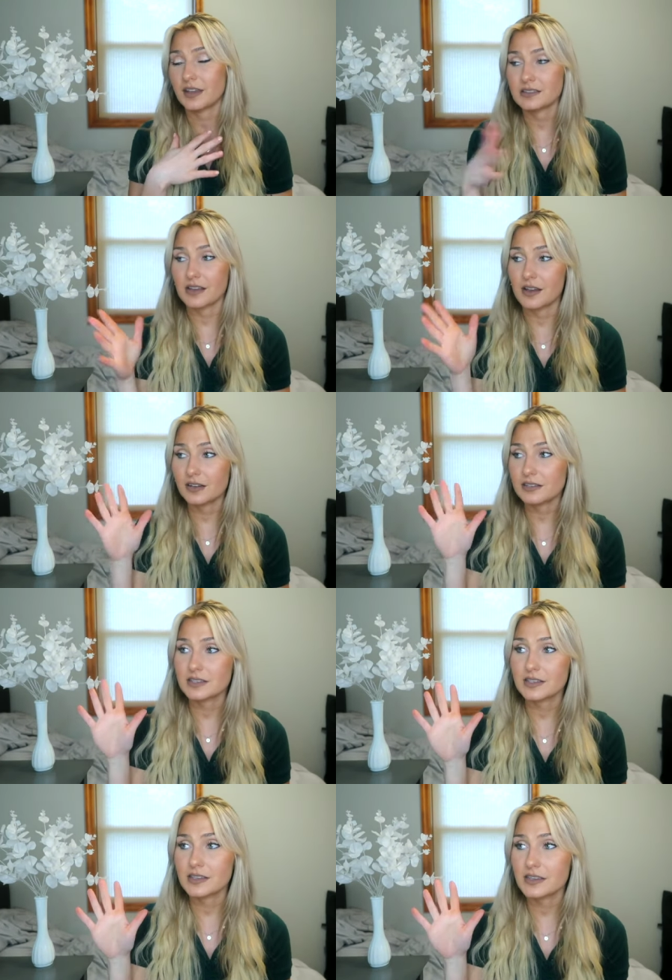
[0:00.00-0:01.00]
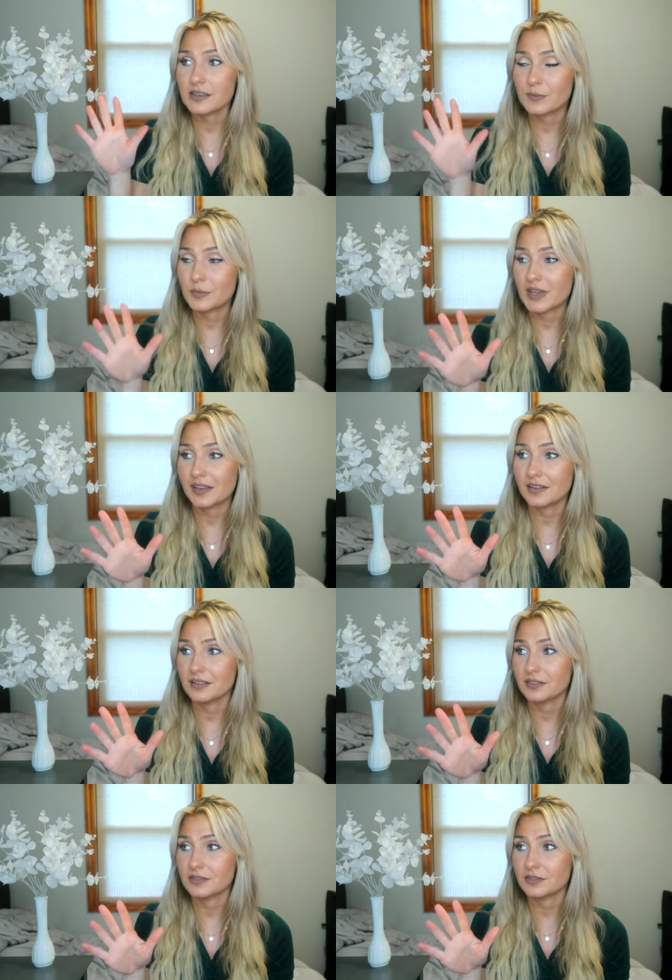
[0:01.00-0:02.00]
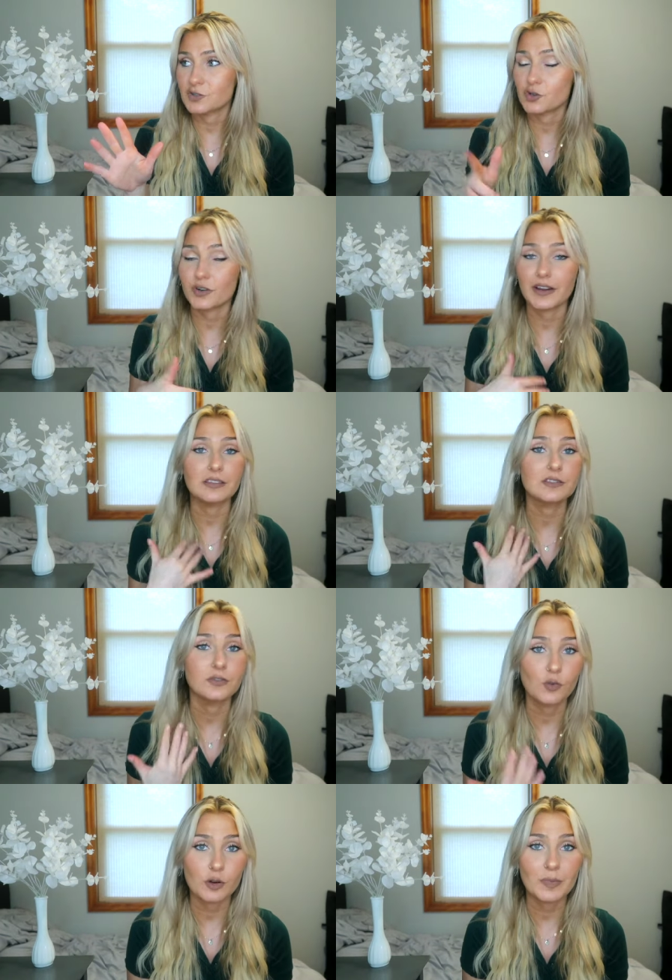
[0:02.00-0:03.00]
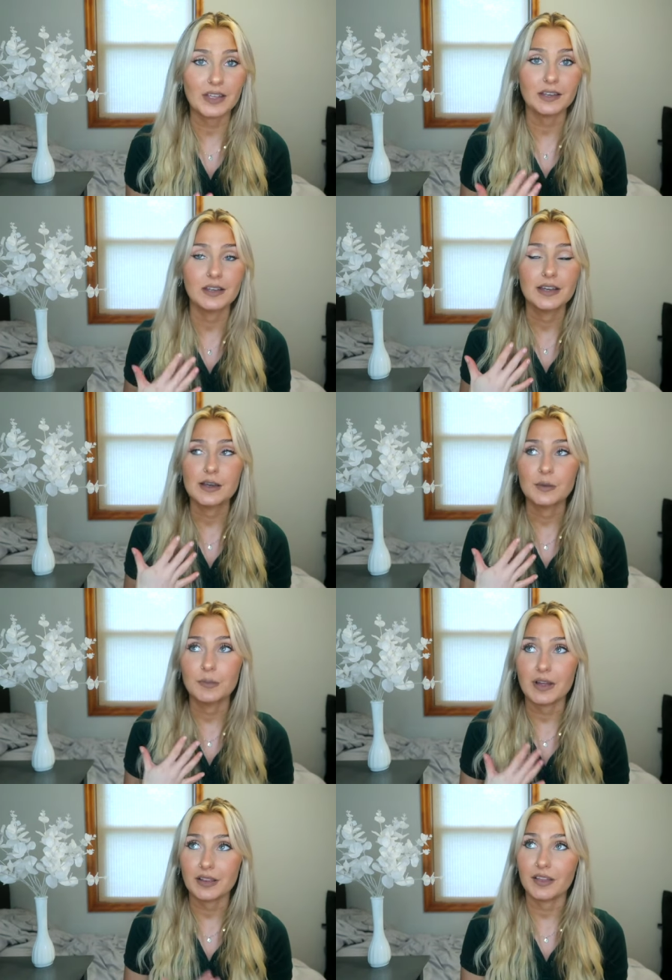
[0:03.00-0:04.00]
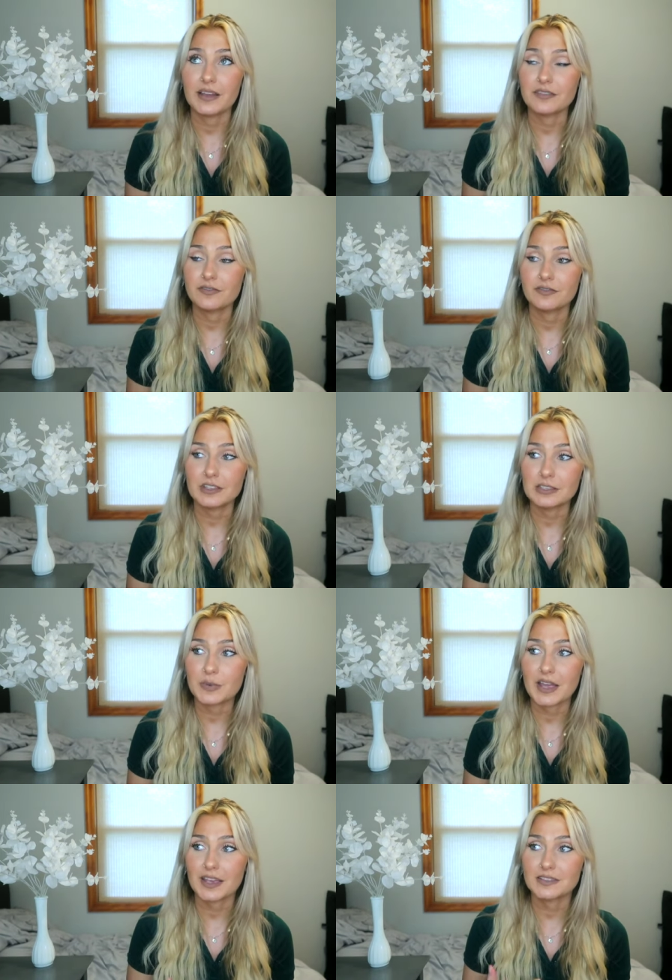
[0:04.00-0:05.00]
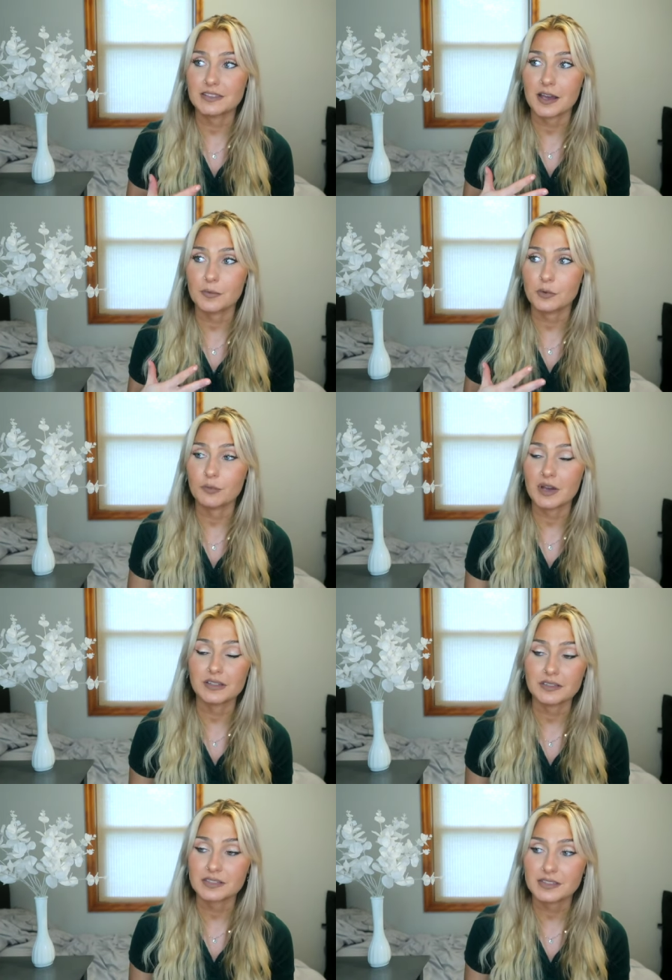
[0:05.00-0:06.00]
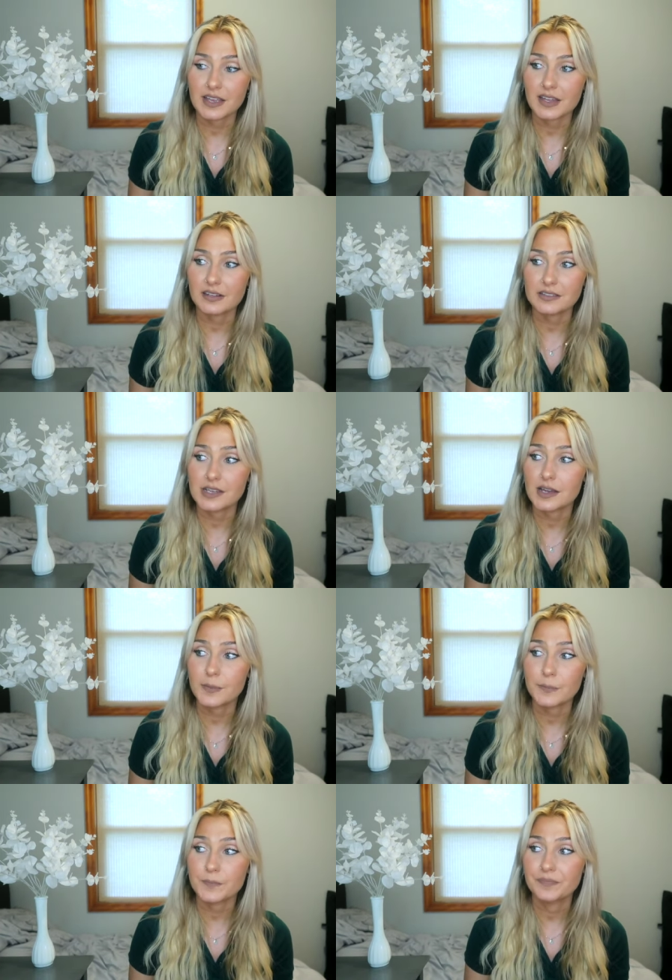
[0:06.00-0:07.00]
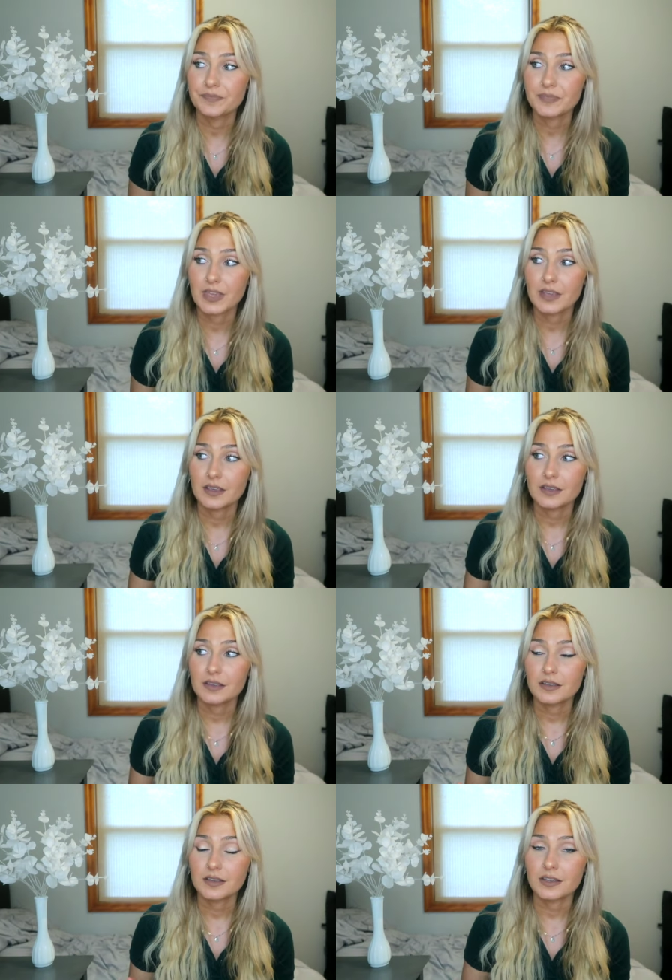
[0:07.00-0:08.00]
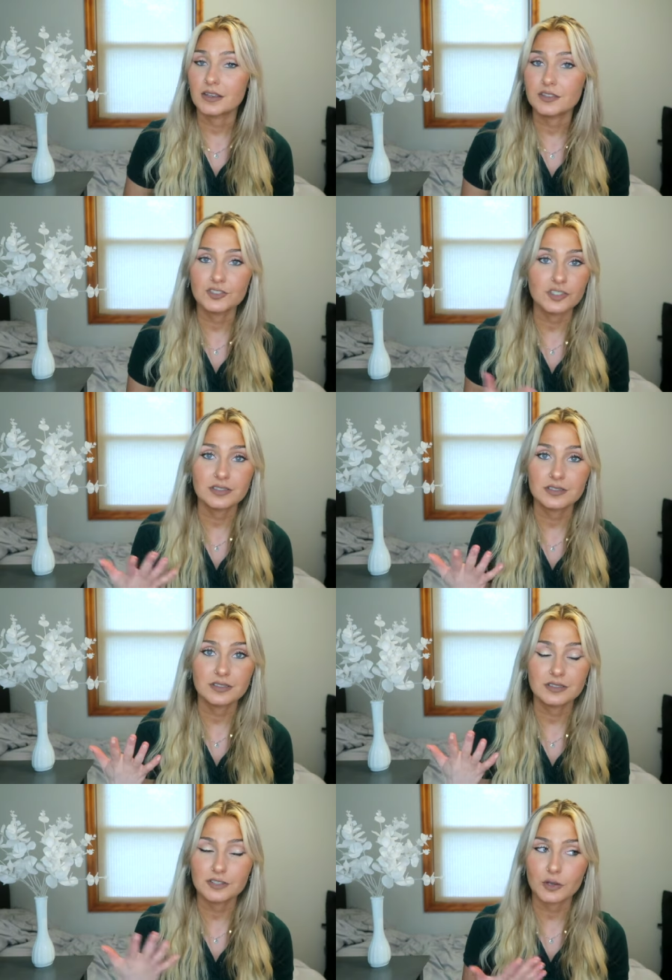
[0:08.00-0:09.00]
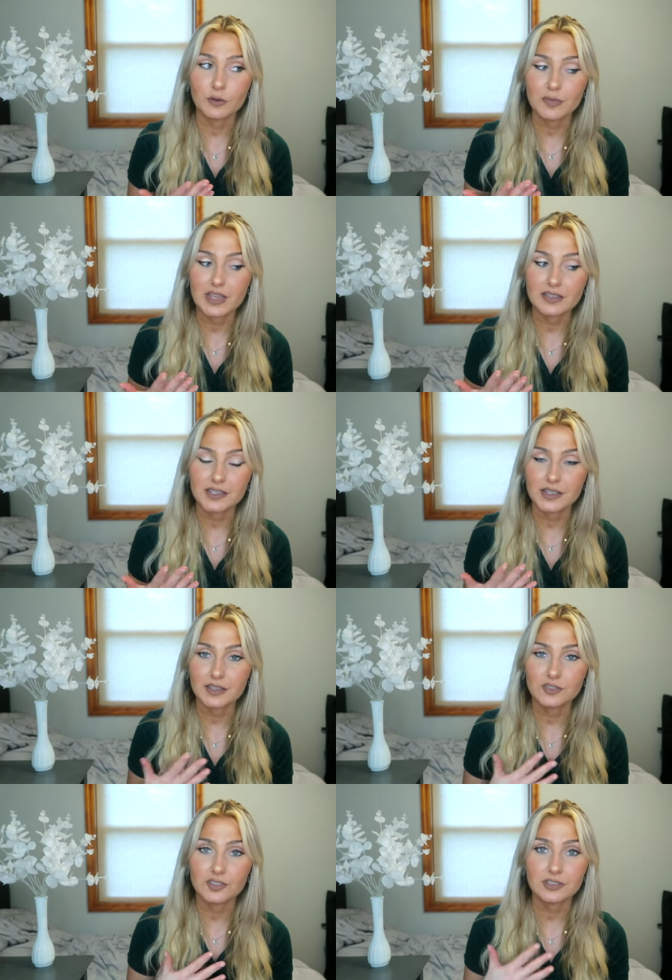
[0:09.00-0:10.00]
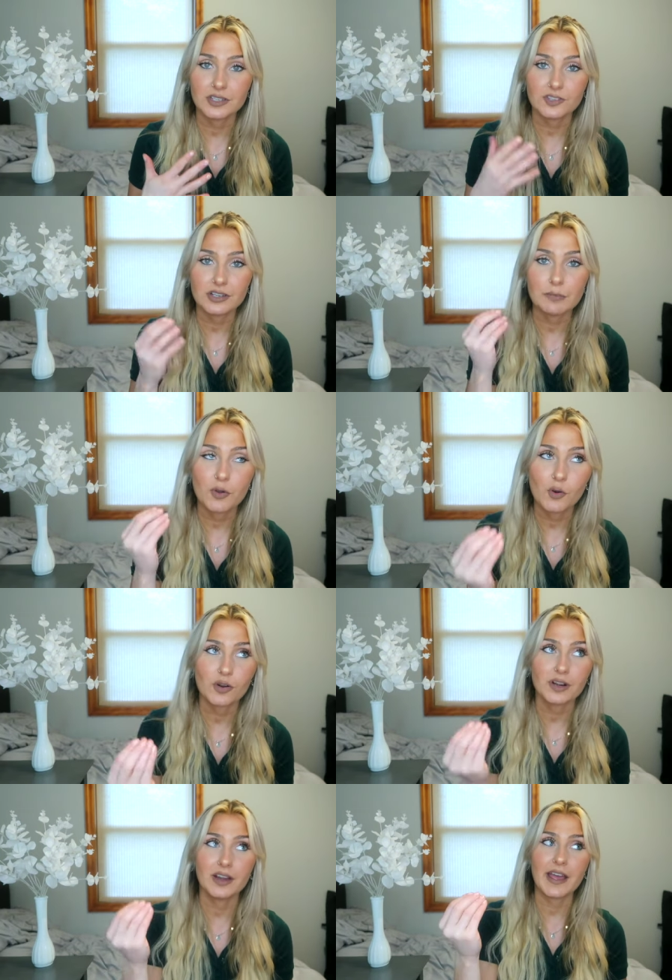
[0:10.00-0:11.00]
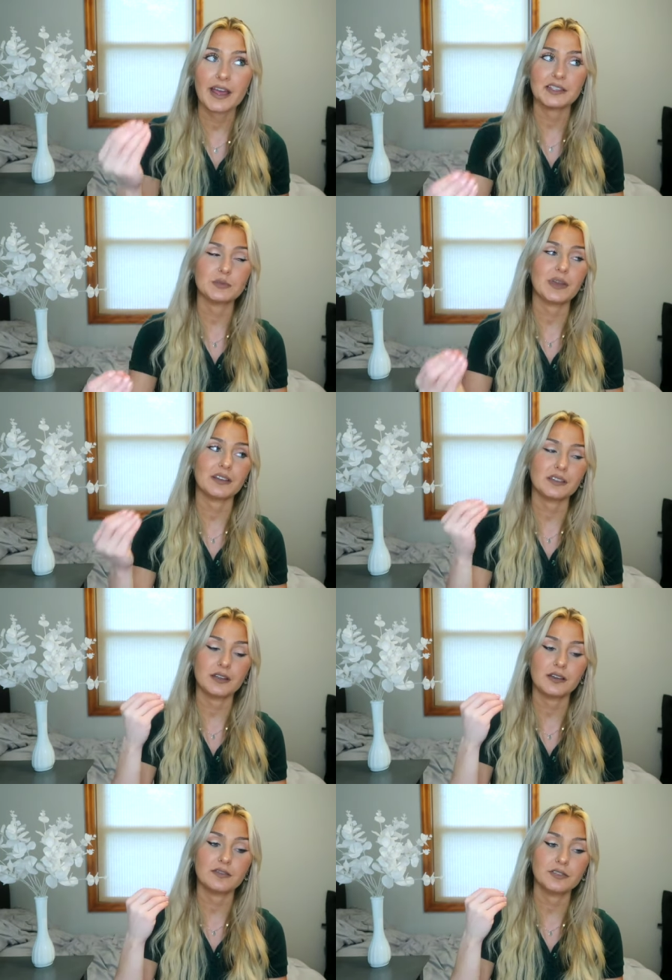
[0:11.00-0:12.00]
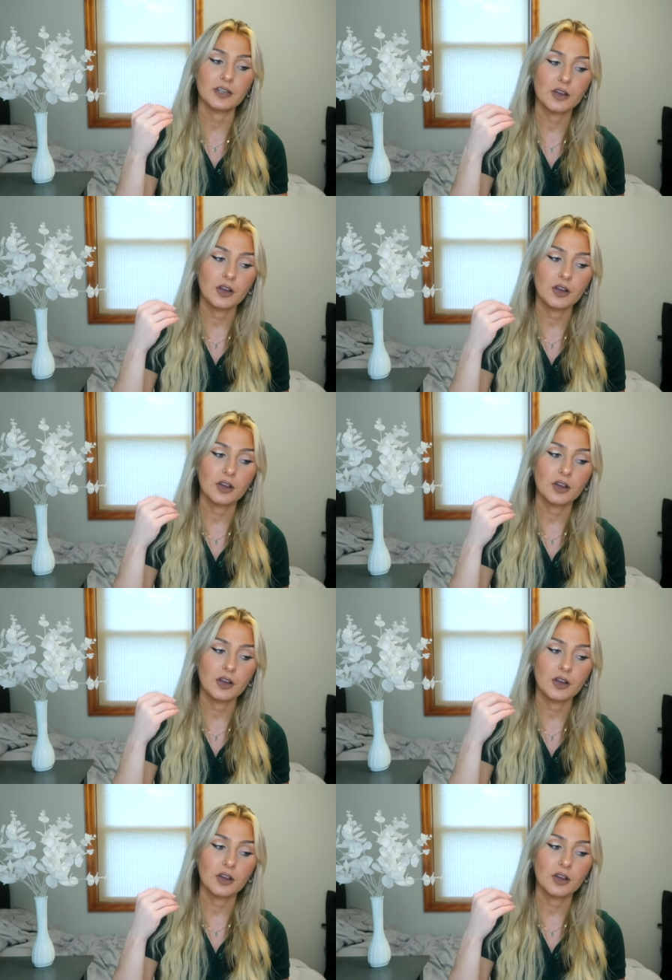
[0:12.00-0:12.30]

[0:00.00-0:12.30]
has honestly been transforming my life these past couple months and um, it is just so amazing. It's just such an important aspect of